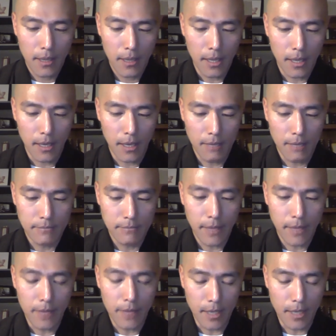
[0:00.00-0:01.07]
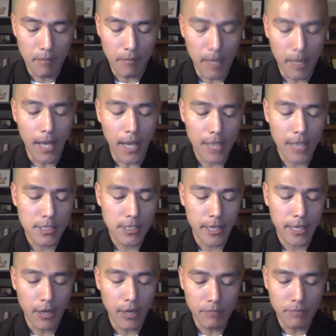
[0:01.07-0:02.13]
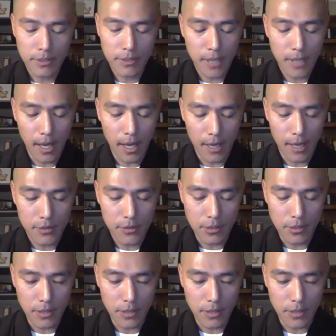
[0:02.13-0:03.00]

I think it might actually help to